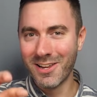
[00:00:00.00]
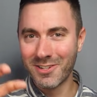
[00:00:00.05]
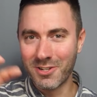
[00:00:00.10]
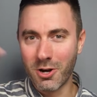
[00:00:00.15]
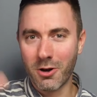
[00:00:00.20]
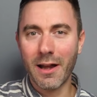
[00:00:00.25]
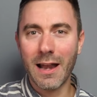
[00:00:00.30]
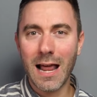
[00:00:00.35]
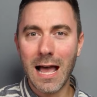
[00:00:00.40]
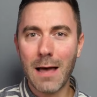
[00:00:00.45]

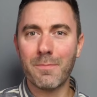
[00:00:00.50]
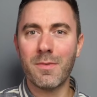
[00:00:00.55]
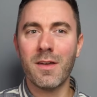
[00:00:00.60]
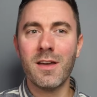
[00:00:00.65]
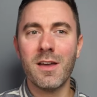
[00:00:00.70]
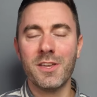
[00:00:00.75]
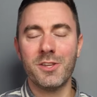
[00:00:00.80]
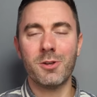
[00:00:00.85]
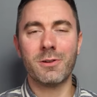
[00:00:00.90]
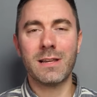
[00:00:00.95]
Turn it up.
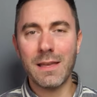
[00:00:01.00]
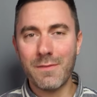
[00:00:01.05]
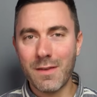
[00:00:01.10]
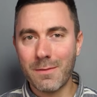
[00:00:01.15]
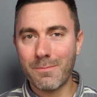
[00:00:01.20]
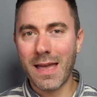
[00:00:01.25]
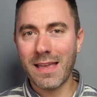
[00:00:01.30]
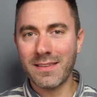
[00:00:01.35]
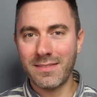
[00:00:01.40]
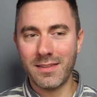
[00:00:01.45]
You're giving
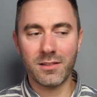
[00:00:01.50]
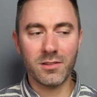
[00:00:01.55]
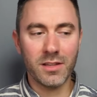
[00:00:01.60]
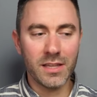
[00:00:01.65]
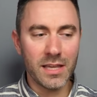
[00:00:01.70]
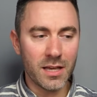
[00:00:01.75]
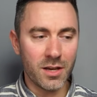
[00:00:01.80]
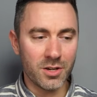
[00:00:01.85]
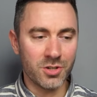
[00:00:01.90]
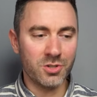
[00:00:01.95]

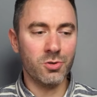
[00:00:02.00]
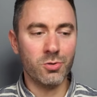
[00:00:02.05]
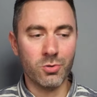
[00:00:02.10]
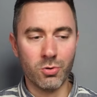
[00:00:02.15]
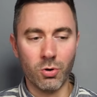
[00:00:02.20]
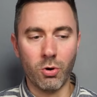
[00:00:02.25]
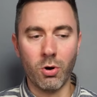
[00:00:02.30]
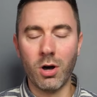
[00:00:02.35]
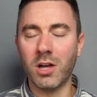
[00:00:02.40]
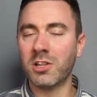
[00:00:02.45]
basically
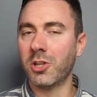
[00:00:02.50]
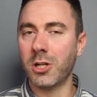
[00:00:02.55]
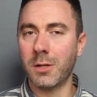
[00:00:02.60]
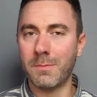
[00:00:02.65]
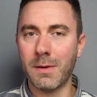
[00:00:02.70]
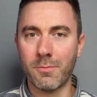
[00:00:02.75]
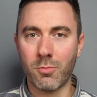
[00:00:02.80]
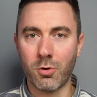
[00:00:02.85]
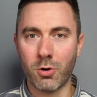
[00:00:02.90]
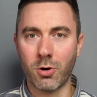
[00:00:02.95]
Google a little
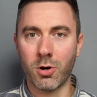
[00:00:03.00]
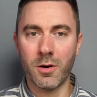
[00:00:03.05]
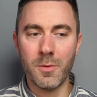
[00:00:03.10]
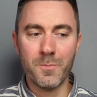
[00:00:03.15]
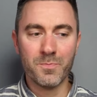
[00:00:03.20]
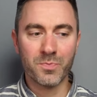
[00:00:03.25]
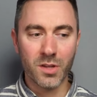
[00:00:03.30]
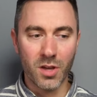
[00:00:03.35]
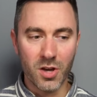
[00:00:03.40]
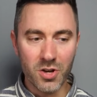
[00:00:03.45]
bit more
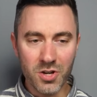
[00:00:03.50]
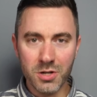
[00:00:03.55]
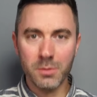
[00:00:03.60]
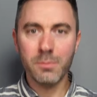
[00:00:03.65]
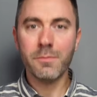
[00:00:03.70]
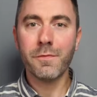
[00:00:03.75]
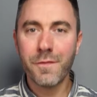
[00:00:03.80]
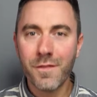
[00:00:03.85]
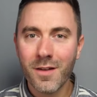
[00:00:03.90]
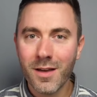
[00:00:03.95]

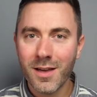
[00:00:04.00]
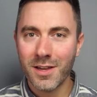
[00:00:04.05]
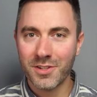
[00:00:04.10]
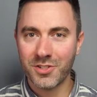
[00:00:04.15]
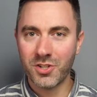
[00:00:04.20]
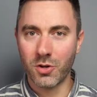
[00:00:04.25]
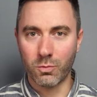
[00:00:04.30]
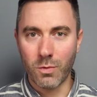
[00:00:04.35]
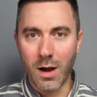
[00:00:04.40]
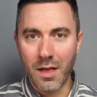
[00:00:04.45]
oomph
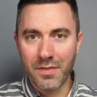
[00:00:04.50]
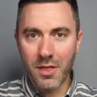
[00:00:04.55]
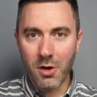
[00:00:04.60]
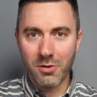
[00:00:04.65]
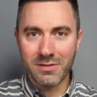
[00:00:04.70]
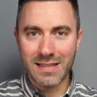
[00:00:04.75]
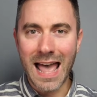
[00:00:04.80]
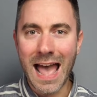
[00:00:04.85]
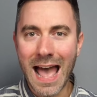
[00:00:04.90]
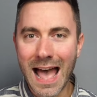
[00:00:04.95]
to run
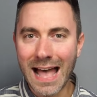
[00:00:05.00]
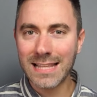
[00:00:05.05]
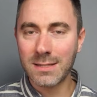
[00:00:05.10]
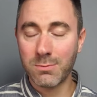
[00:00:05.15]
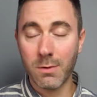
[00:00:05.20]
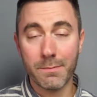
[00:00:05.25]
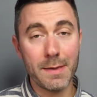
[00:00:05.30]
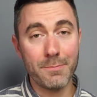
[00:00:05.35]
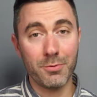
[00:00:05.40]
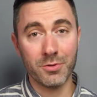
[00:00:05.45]
those ads
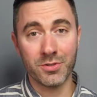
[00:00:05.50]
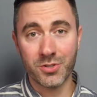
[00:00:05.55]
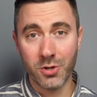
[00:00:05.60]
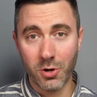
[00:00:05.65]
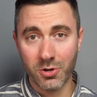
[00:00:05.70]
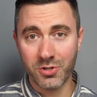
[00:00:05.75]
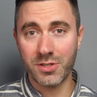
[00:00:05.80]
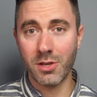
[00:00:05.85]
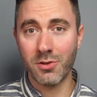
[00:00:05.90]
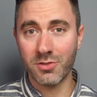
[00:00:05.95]
when people
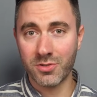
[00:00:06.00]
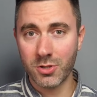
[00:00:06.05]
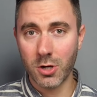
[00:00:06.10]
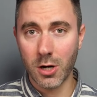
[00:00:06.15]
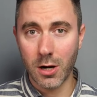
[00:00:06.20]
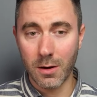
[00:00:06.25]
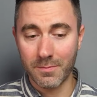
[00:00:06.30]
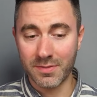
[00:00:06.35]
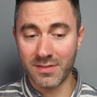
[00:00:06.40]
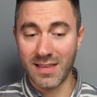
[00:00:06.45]
search those
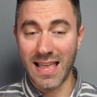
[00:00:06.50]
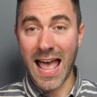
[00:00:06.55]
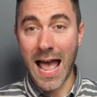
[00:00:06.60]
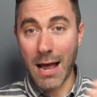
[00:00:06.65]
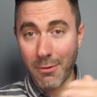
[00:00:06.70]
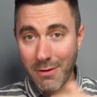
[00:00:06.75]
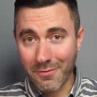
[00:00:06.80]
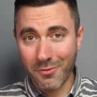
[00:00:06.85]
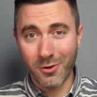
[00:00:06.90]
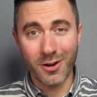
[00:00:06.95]
terms.
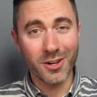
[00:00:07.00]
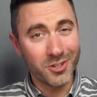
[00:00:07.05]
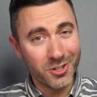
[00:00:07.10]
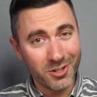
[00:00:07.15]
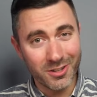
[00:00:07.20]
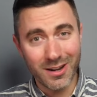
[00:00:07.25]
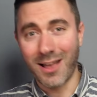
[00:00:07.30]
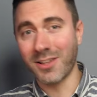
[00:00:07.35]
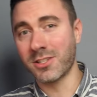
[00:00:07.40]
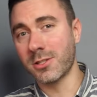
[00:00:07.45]
However, it
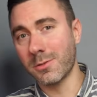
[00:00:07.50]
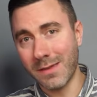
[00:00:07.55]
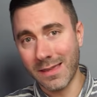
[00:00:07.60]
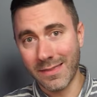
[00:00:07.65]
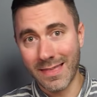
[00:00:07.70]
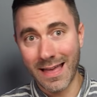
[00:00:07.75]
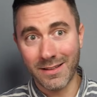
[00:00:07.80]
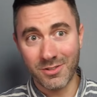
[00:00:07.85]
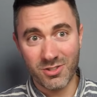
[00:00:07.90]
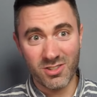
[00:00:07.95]
could also be
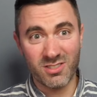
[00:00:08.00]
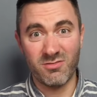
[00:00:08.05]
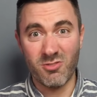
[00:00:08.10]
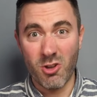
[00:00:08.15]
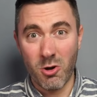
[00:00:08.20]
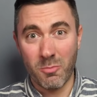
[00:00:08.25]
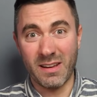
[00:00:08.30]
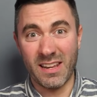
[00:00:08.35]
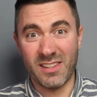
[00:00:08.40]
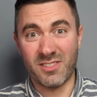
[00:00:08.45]
that just
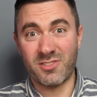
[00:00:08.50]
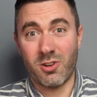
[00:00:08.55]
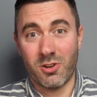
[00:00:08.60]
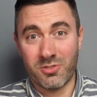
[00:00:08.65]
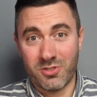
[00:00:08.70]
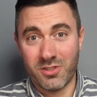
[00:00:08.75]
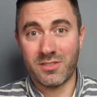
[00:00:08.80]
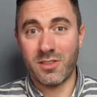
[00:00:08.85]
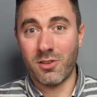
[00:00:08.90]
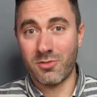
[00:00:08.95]
nobody
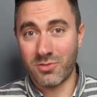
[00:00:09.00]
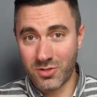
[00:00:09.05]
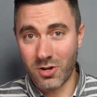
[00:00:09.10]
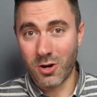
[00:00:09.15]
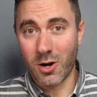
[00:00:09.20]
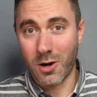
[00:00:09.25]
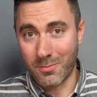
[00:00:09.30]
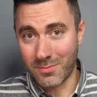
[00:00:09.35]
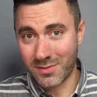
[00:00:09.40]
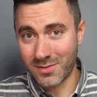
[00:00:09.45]
searches those
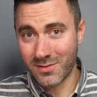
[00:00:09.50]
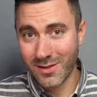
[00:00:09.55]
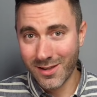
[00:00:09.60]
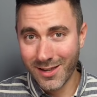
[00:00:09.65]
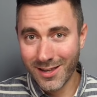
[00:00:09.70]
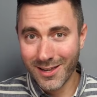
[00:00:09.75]
terms.